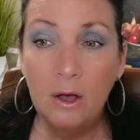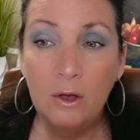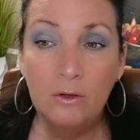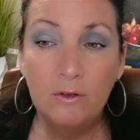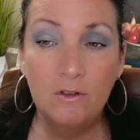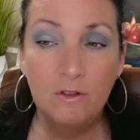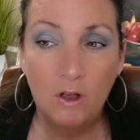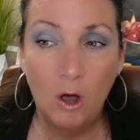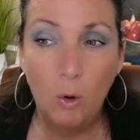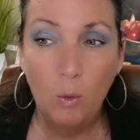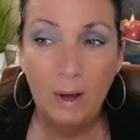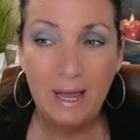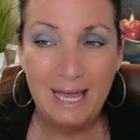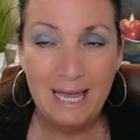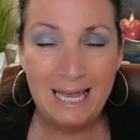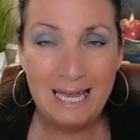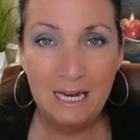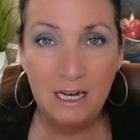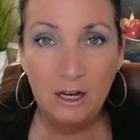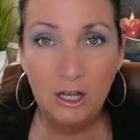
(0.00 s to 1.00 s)
So
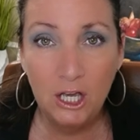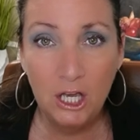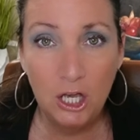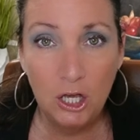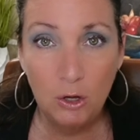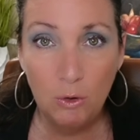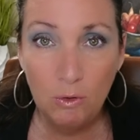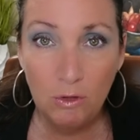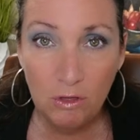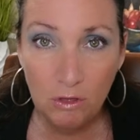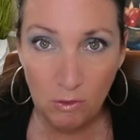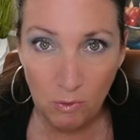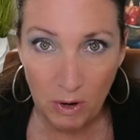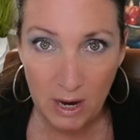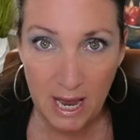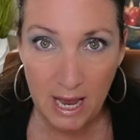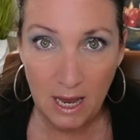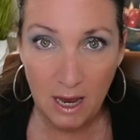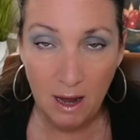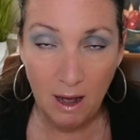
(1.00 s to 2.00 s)
in
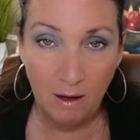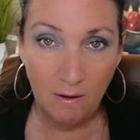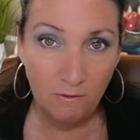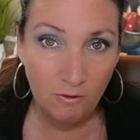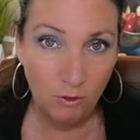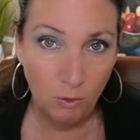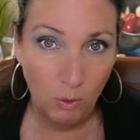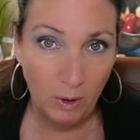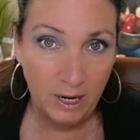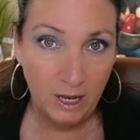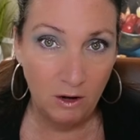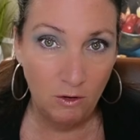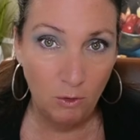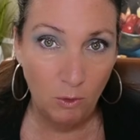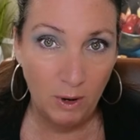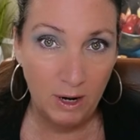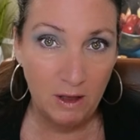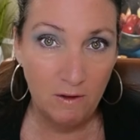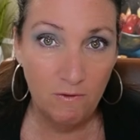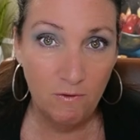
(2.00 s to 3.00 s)
Q3 of
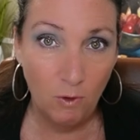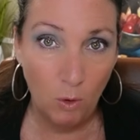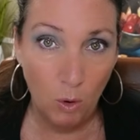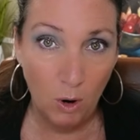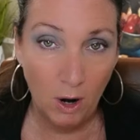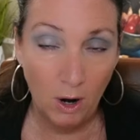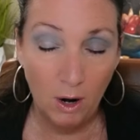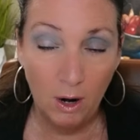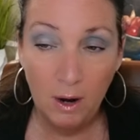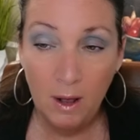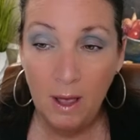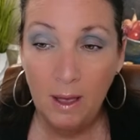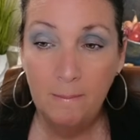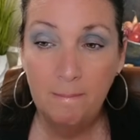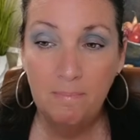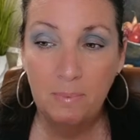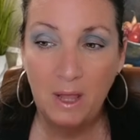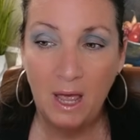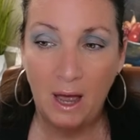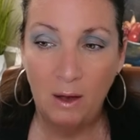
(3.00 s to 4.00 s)
2024,
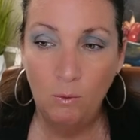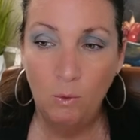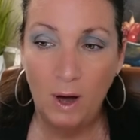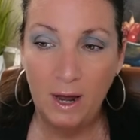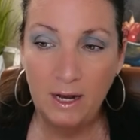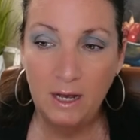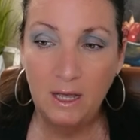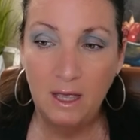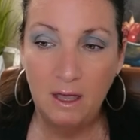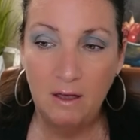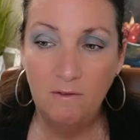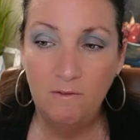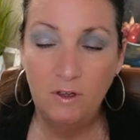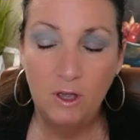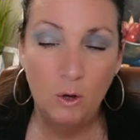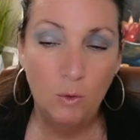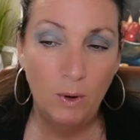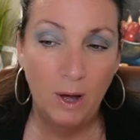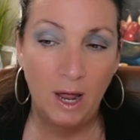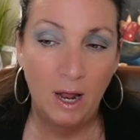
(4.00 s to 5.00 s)
I want to give
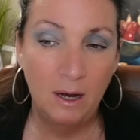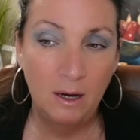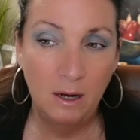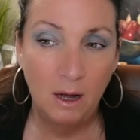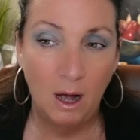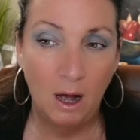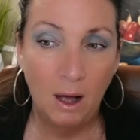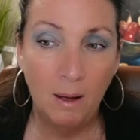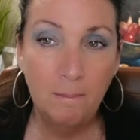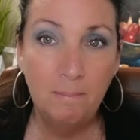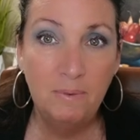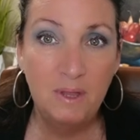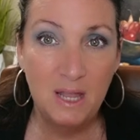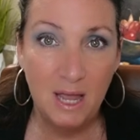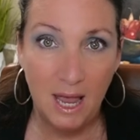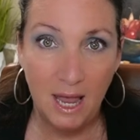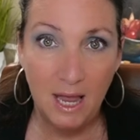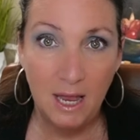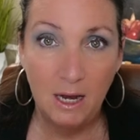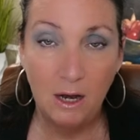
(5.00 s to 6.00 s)
you an
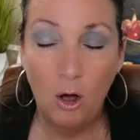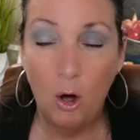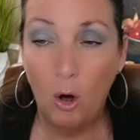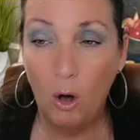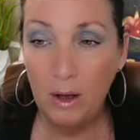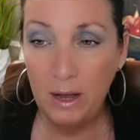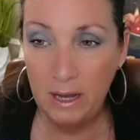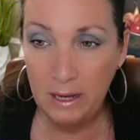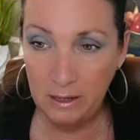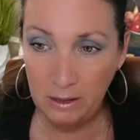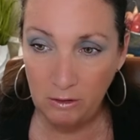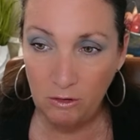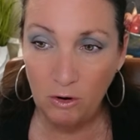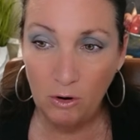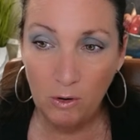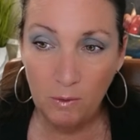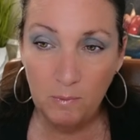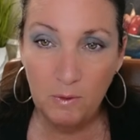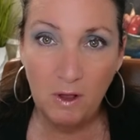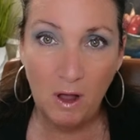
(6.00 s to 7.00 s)
update in
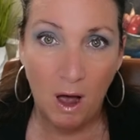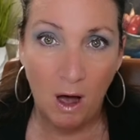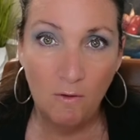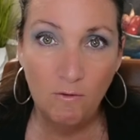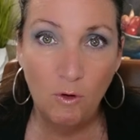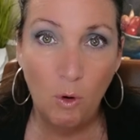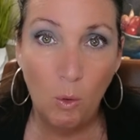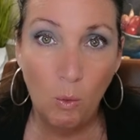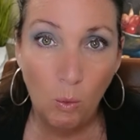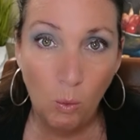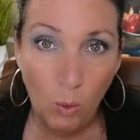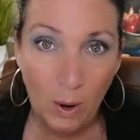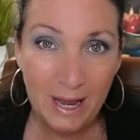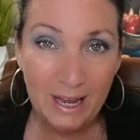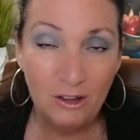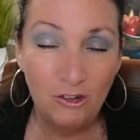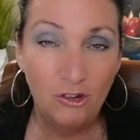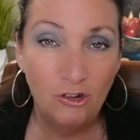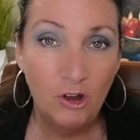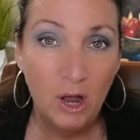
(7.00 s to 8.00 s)
terms of
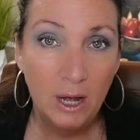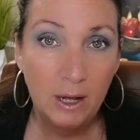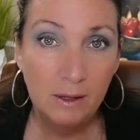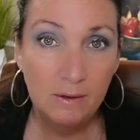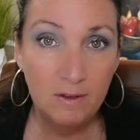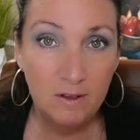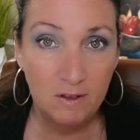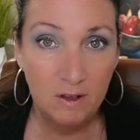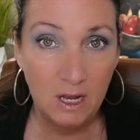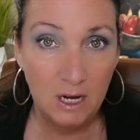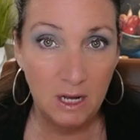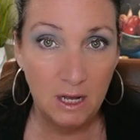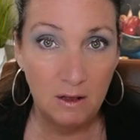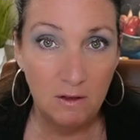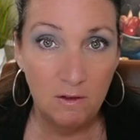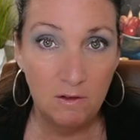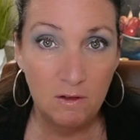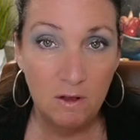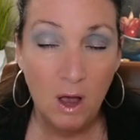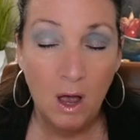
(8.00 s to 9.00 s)
which
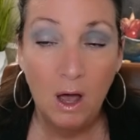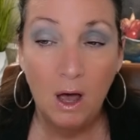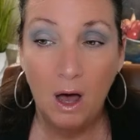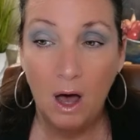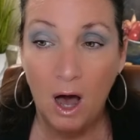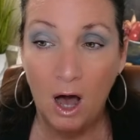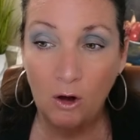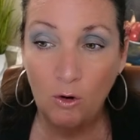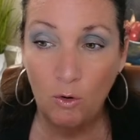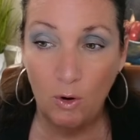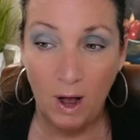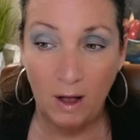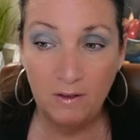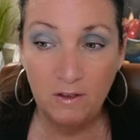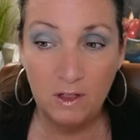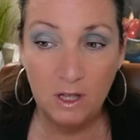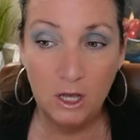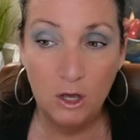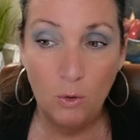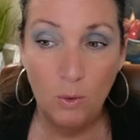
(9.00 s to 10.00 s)
cities
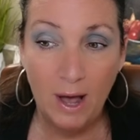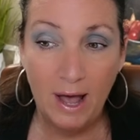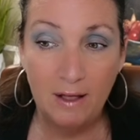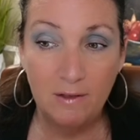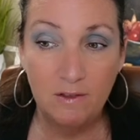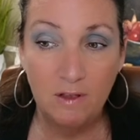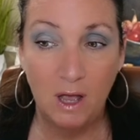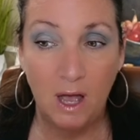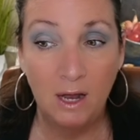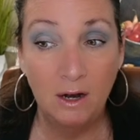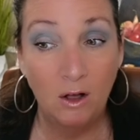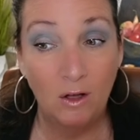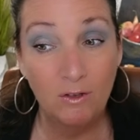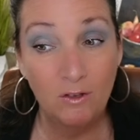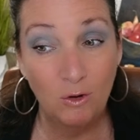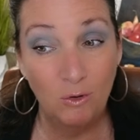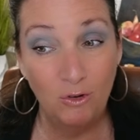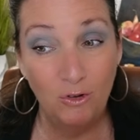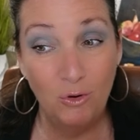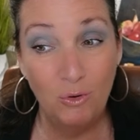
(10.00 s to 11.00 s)
across the U.S., and
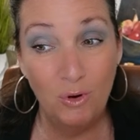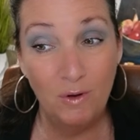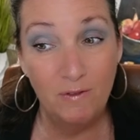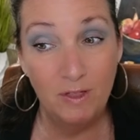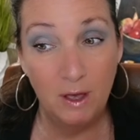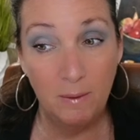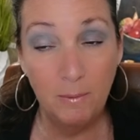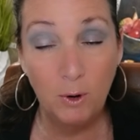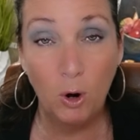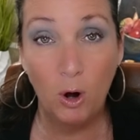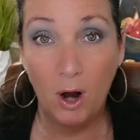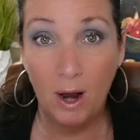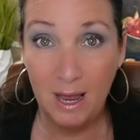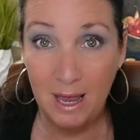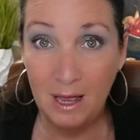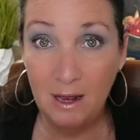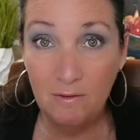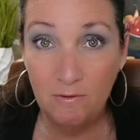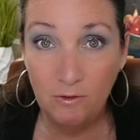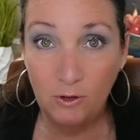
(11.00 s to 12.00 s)
also 2 of them are
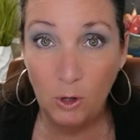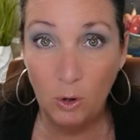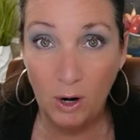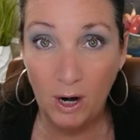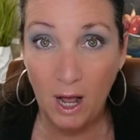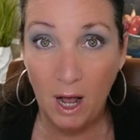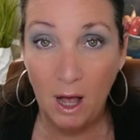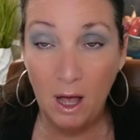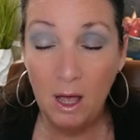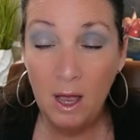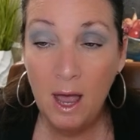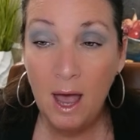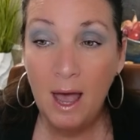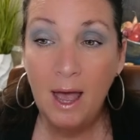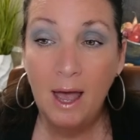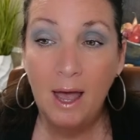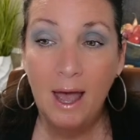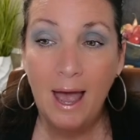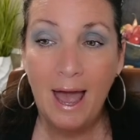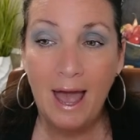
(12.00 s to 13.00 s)
in Florida,
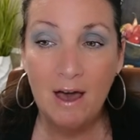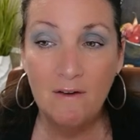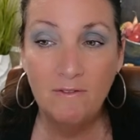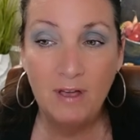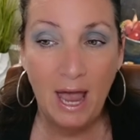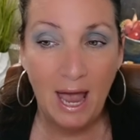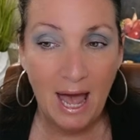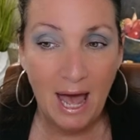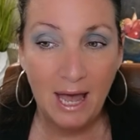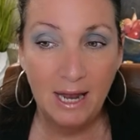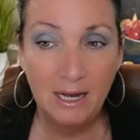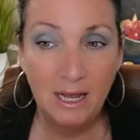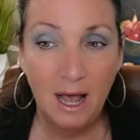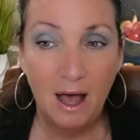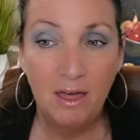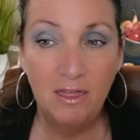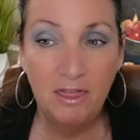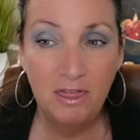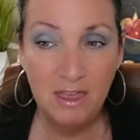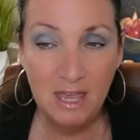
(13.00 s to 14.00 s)
have had
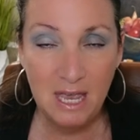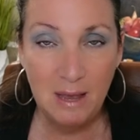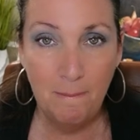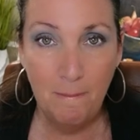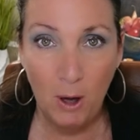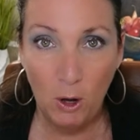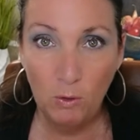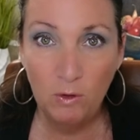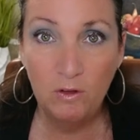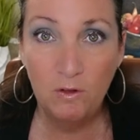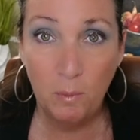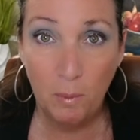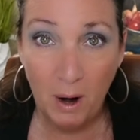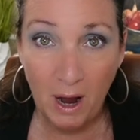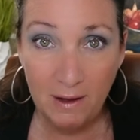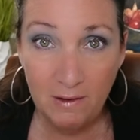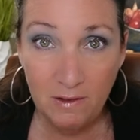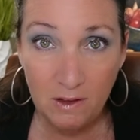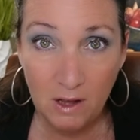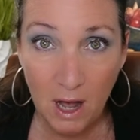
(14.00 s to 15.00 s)
the most
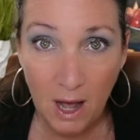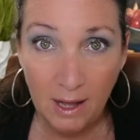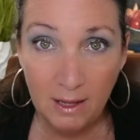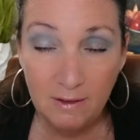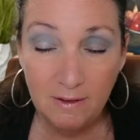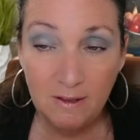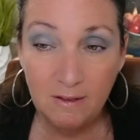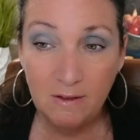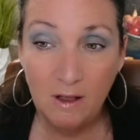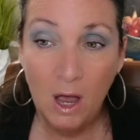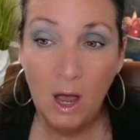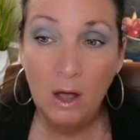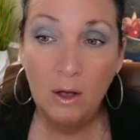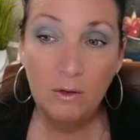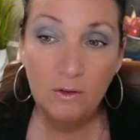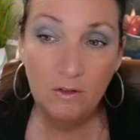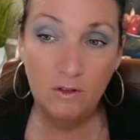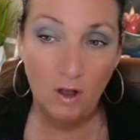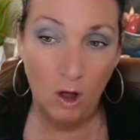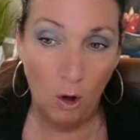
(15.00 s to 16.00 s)
price cuts.
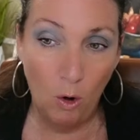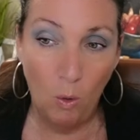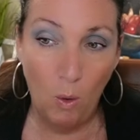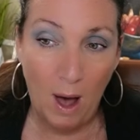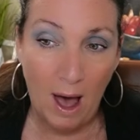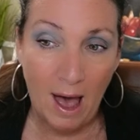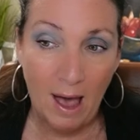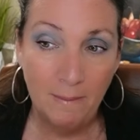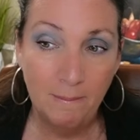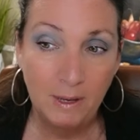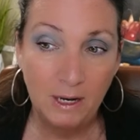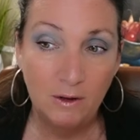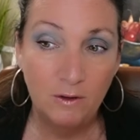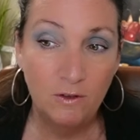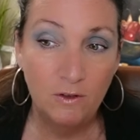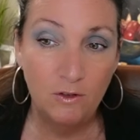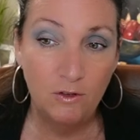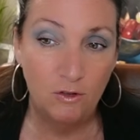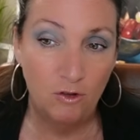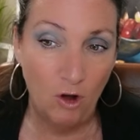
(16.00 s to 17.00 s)
So I'm going to
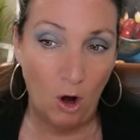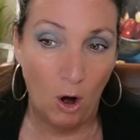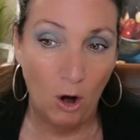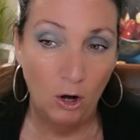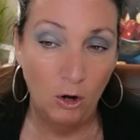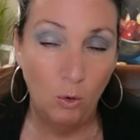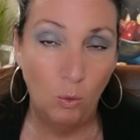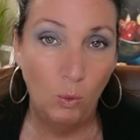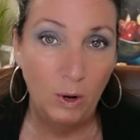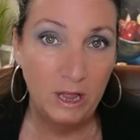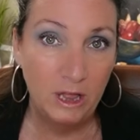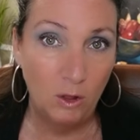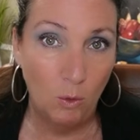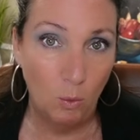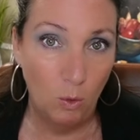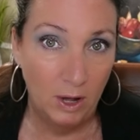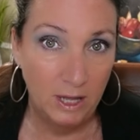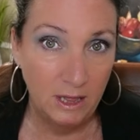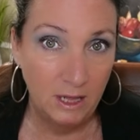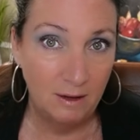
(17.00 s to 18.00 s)
start with the
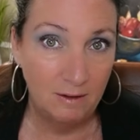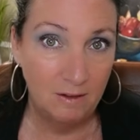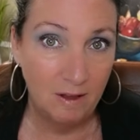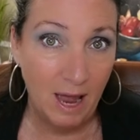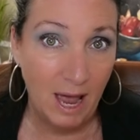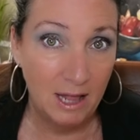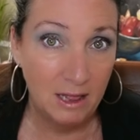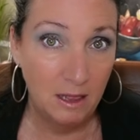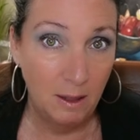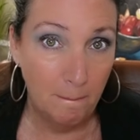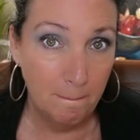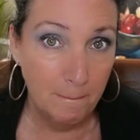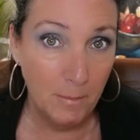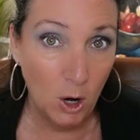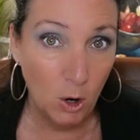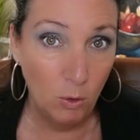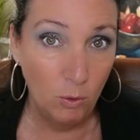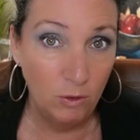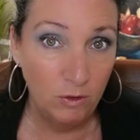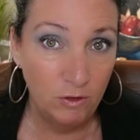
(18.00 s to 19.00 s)
one that's had the
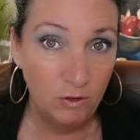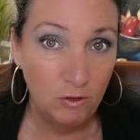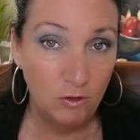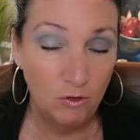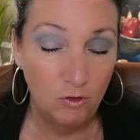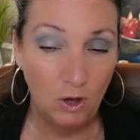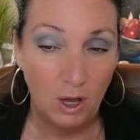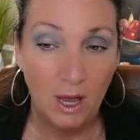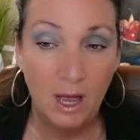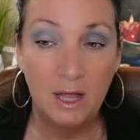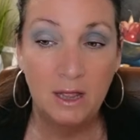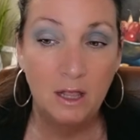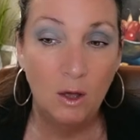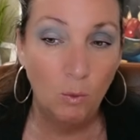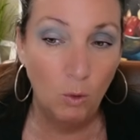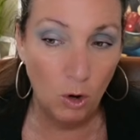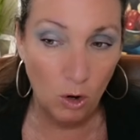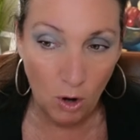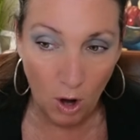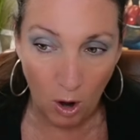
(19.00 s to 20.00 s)
most, and then
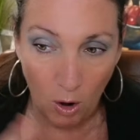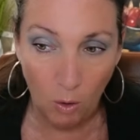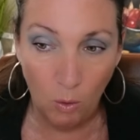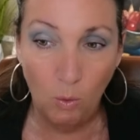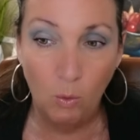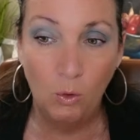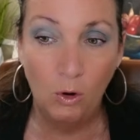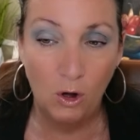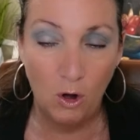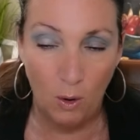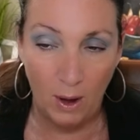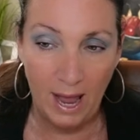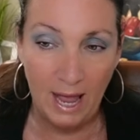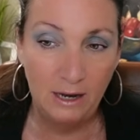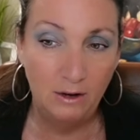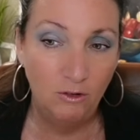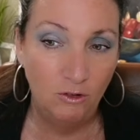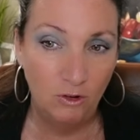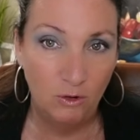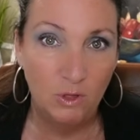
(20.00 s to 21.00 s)
we'll go ahead
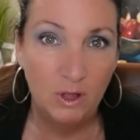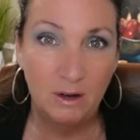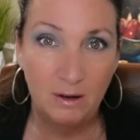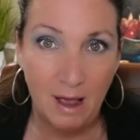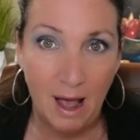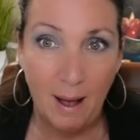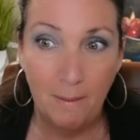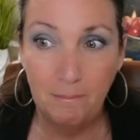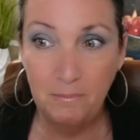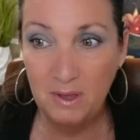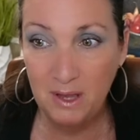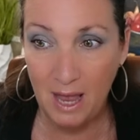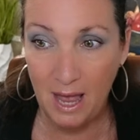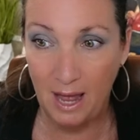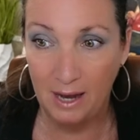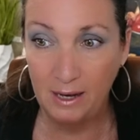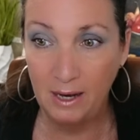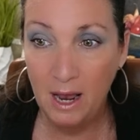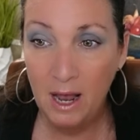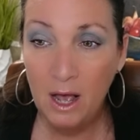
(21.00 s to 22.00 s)
and do the top
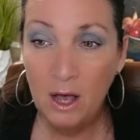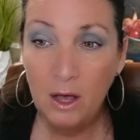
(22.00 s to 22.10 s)
10.